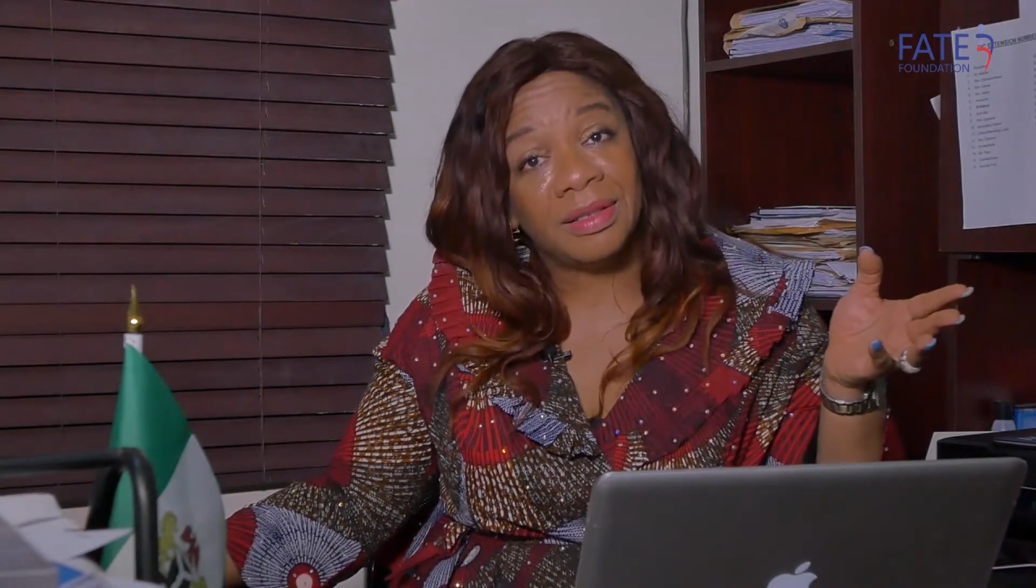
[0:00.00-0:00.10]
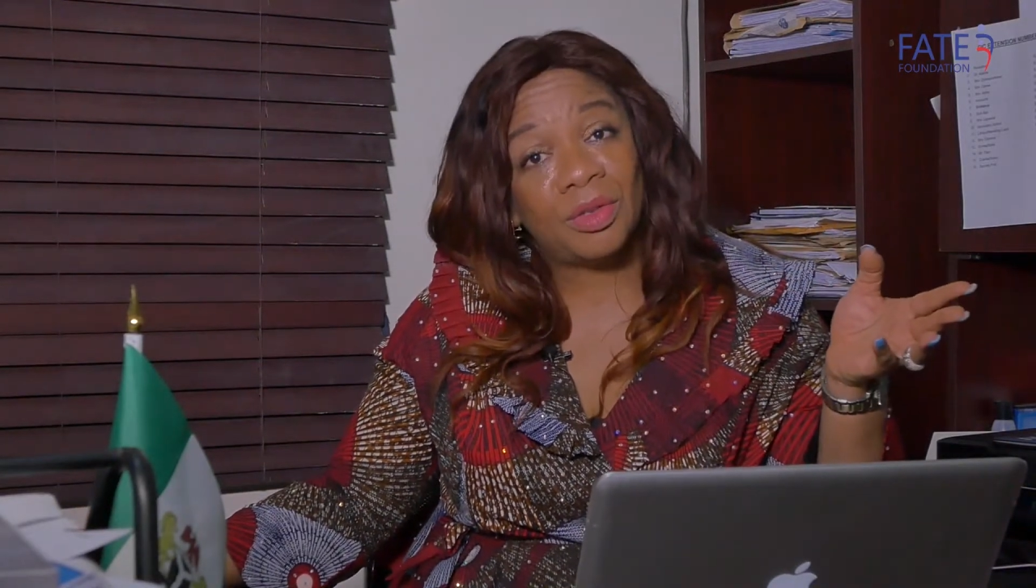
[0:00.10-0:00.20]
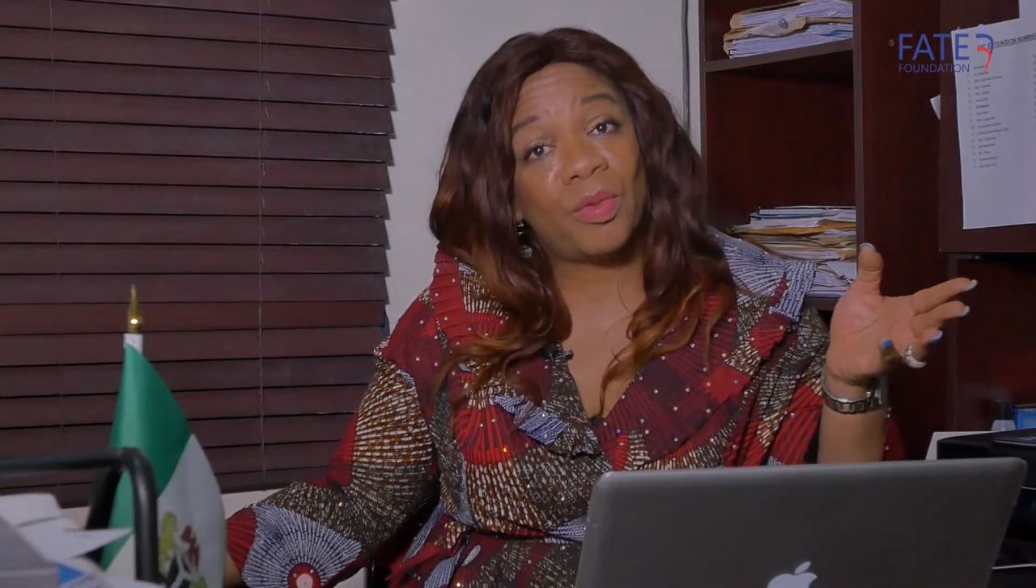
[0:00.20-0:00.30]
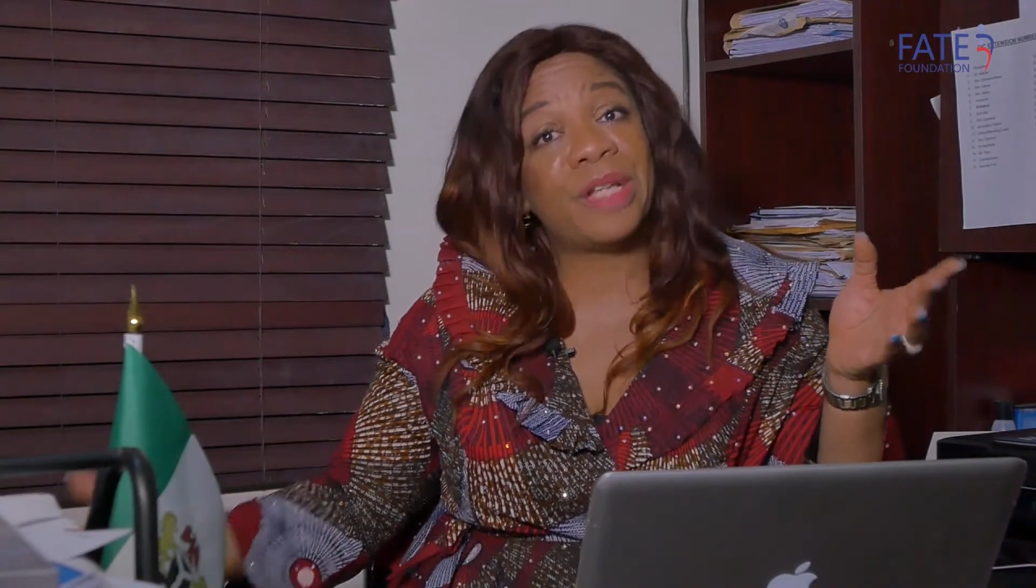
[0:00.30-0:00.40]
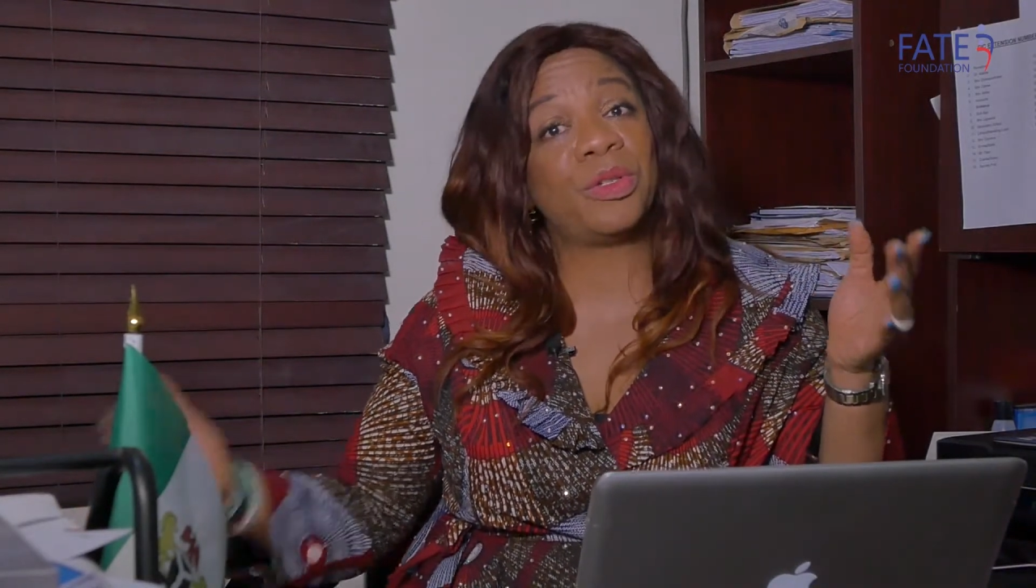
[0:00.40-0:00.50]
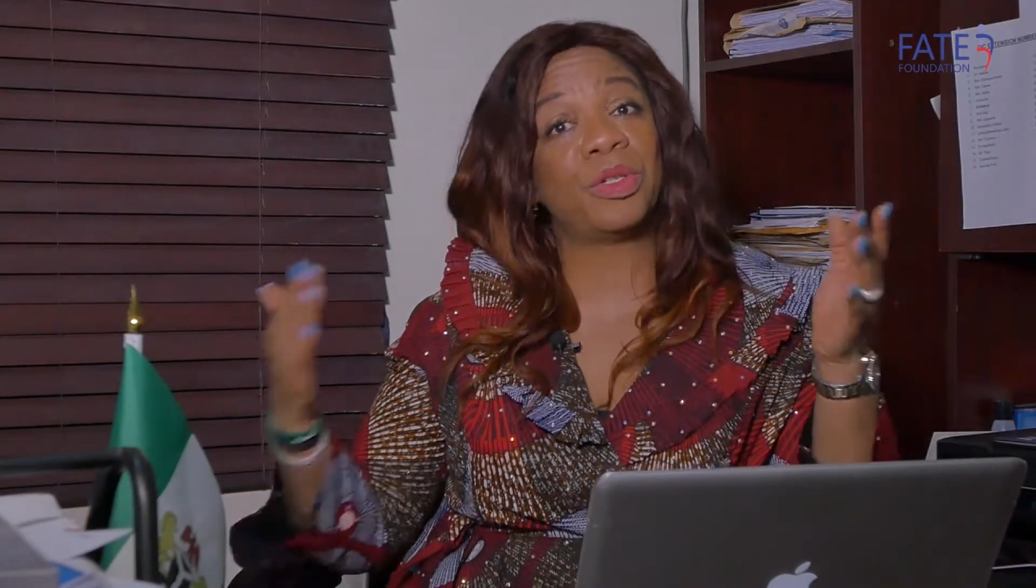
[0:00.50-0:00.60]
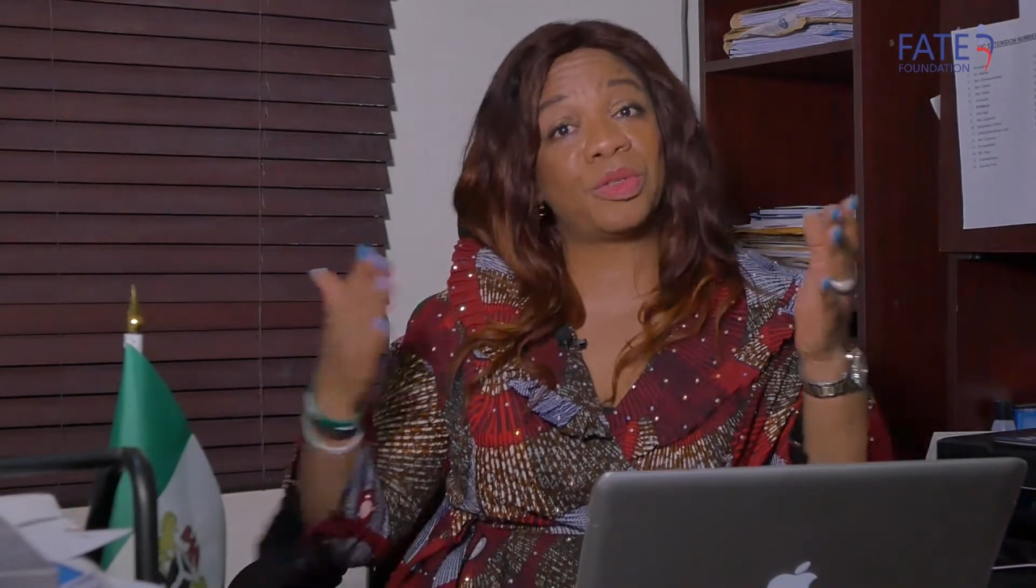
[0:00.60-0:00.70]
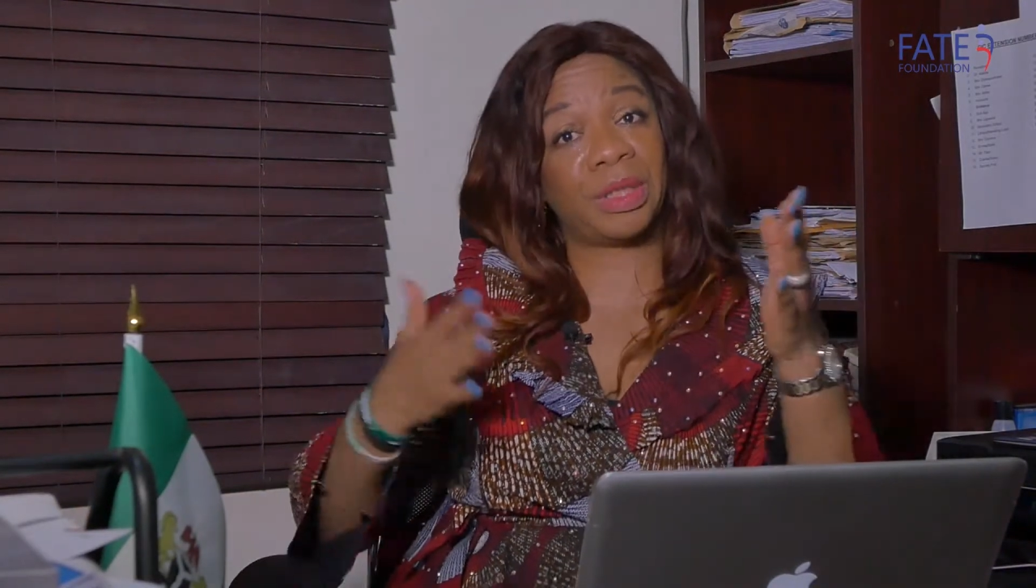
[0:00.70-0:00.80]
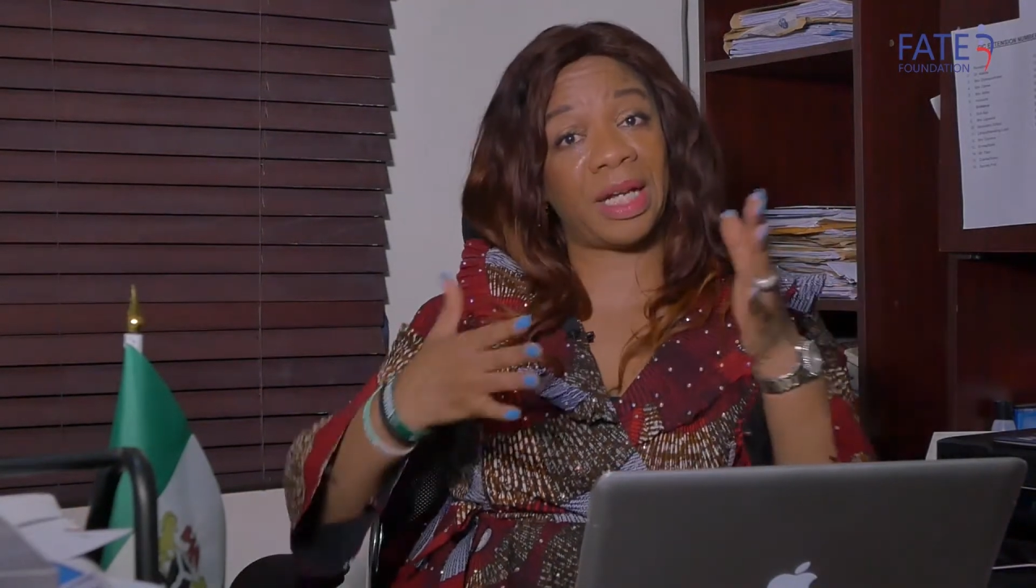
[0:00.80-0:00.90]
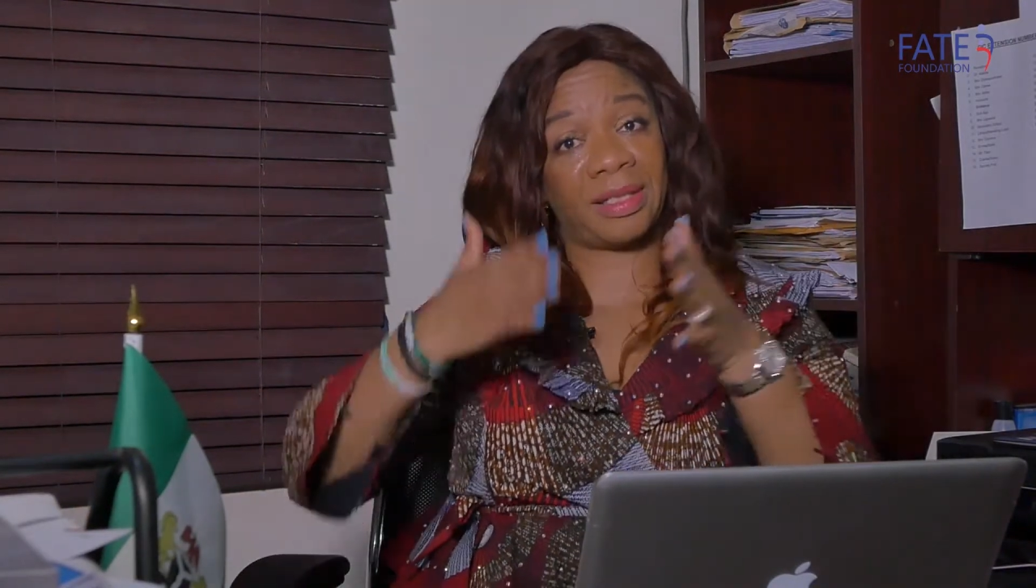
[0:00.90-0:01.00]
So where are you going
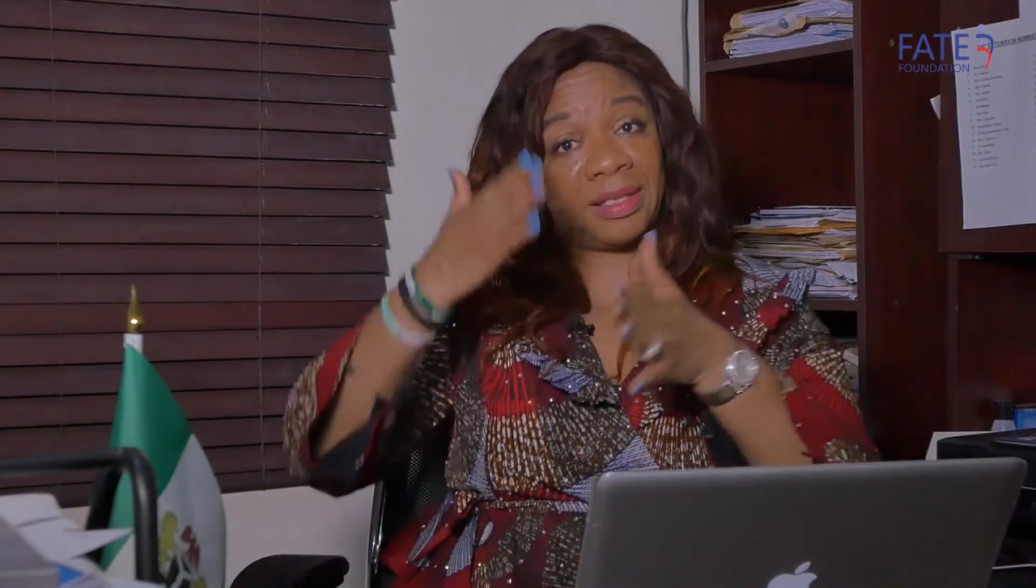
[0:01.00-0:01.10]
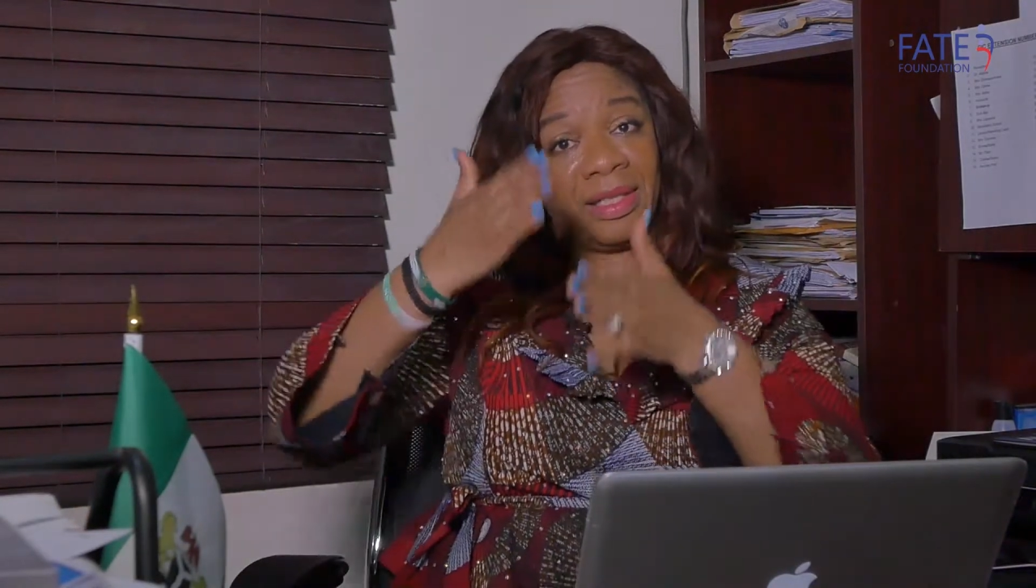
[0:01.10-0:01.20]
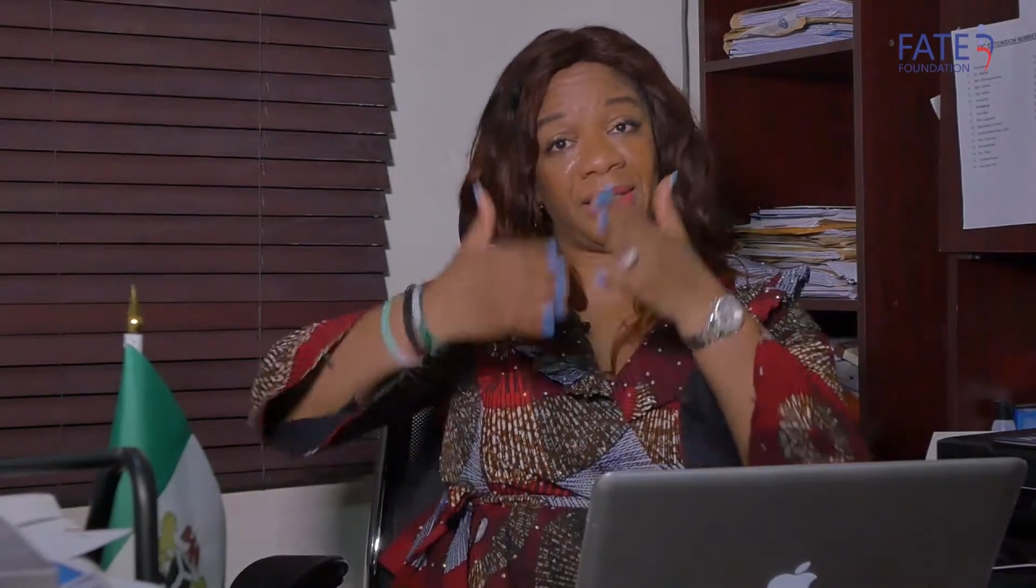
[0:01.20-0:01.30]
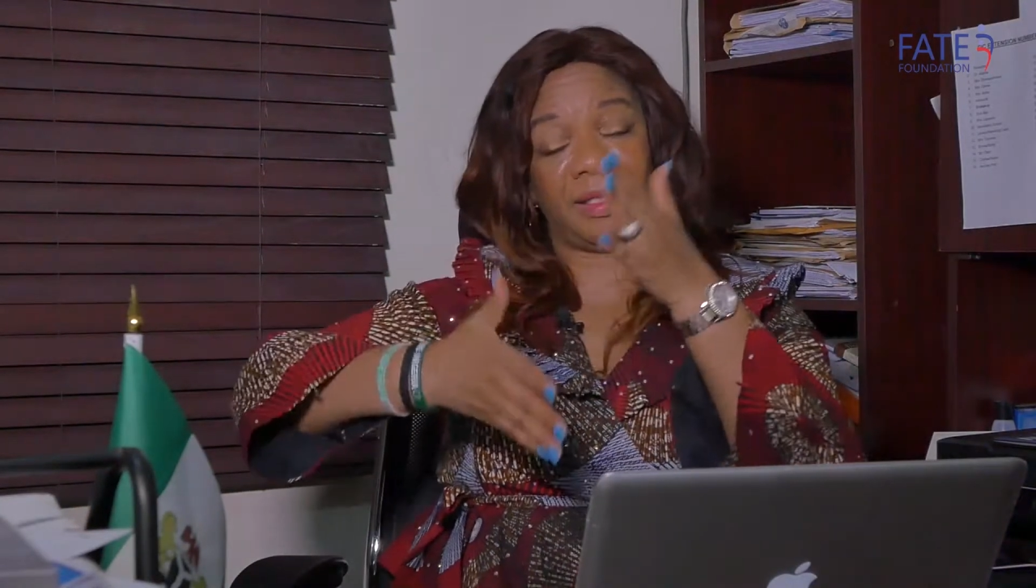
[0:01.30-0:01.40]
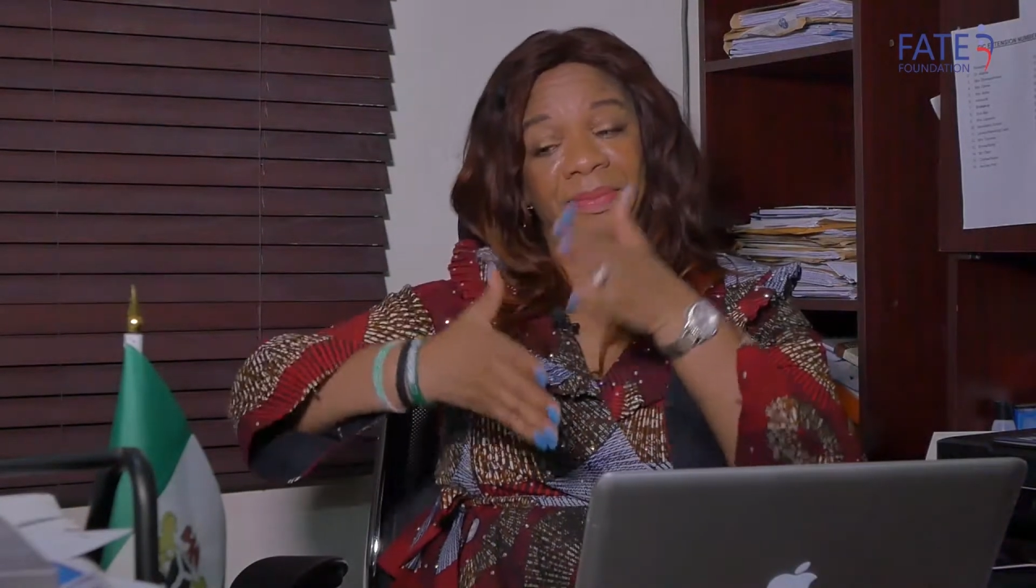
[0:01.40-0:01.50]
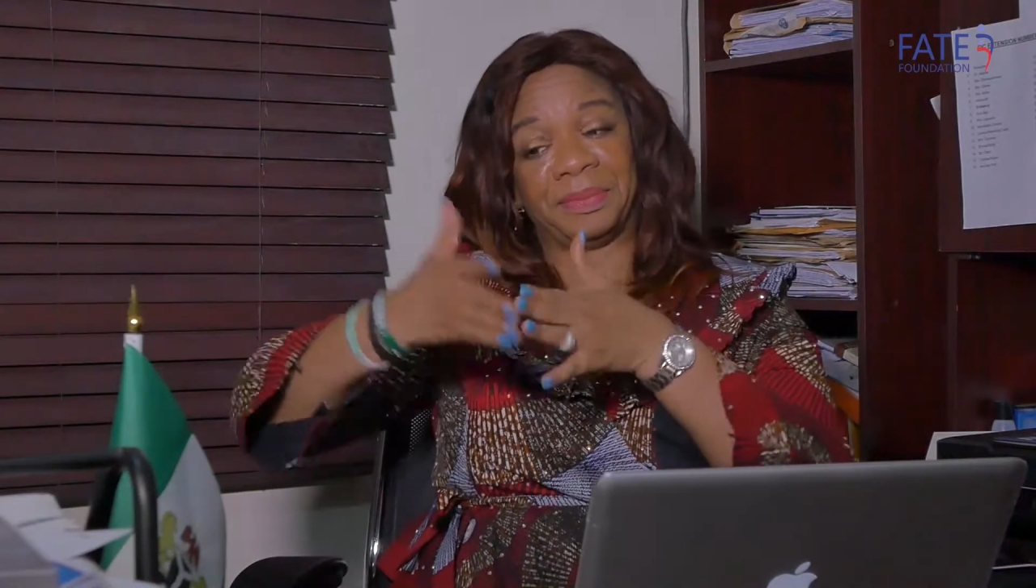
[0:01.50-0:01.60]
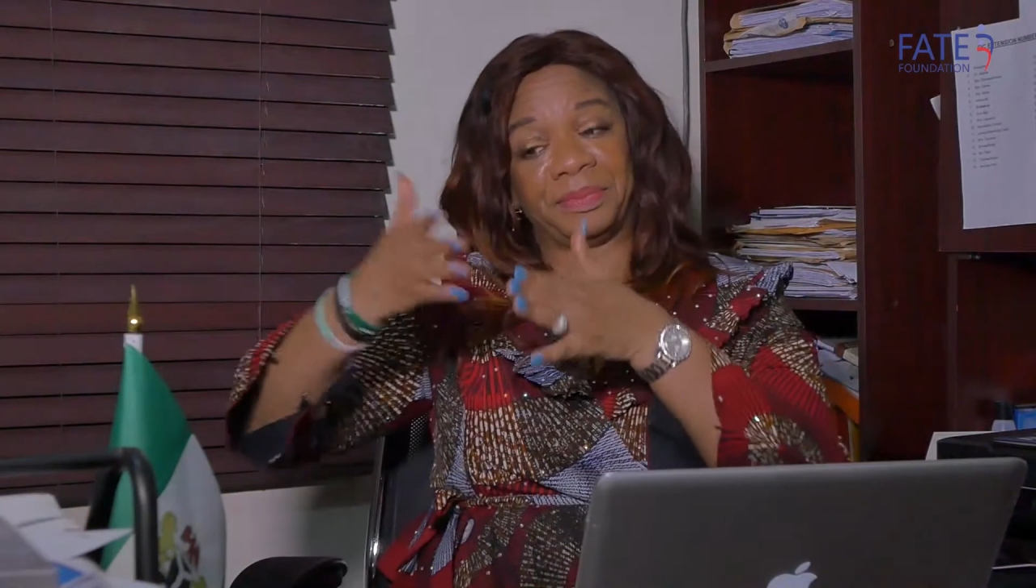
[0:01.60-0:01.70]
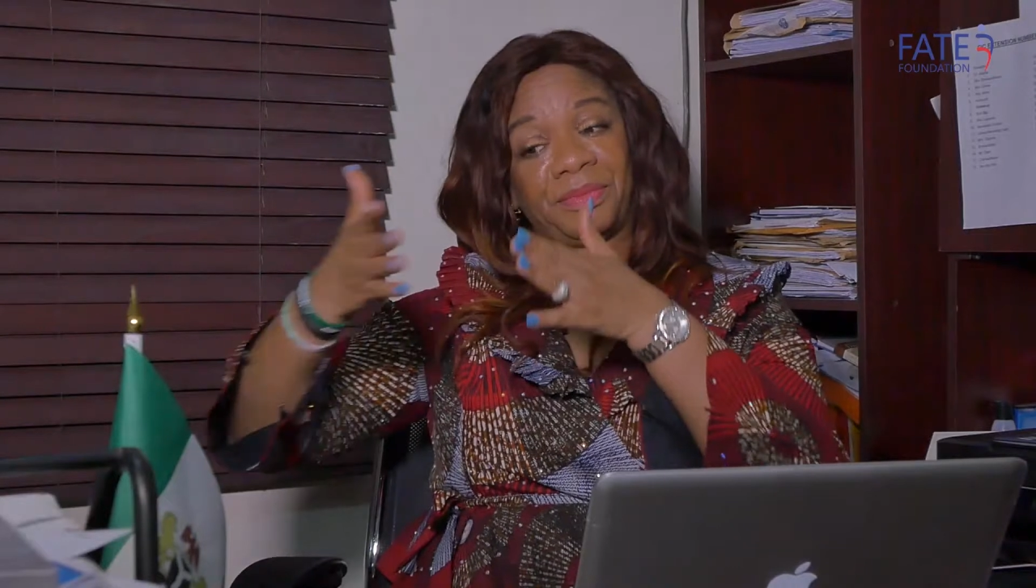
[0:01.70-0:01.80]
to get the